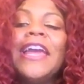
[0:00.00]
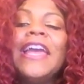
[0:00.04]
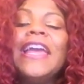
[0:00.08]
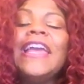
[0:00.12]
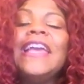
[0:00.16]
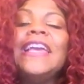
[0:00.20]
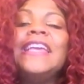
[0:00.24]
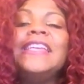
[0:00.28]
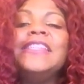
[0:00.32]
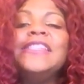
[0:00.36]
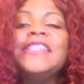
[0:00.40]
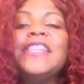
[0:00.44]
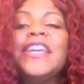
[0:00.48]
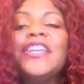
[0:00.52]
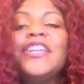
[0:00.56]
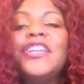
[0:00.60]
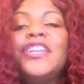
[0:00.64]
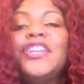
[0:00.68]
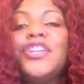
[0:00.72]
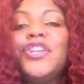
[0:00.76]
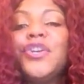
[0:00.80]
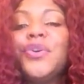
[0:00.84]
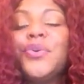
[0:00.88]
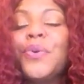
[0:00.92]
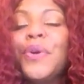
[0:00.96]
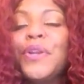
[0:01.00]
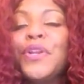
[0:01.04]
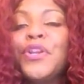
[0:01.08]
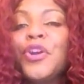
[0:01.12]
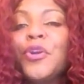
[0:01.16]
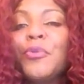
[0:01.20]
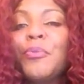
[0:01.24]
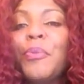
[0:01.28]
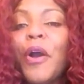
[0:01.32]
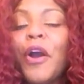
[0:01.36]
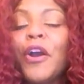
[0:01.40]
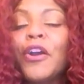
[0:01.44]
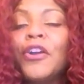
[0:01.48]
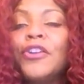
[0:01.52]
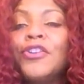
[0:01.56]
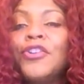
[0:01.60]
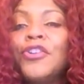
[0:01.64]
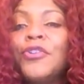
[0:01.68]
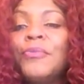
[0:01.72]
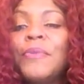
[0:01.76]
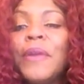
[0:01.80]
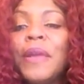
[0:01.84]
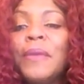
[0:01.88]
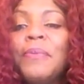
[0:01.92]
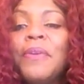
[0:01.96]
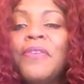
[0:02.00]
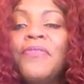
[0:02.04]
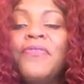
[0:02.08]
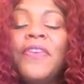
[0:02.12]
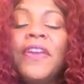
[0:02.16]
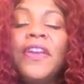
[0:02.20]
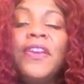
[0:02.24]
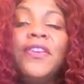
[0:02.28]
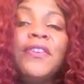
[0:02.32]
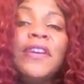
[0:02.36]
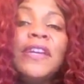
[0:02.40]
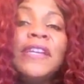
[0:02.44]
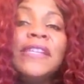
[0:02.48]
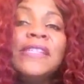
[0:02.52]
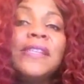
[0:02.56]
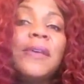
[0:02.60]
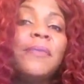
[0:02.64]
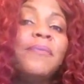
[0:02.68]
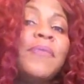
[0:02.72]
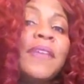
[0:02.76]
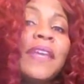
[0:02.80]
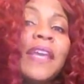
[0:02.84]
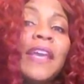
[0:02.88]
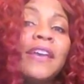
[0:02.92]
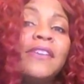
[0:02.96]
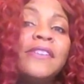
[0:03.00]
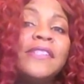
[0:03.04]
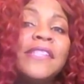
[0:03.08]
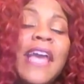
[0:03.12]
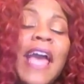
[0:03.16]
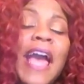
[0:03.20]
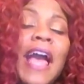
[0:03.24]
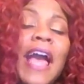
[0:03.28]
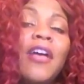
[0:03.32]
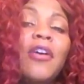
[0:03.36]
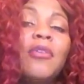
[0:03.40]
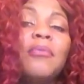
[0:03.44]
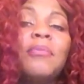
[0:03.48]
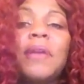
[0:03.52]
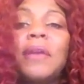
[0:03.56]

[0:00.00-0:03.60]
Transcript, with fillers: is you and your partner may be figuring something else out.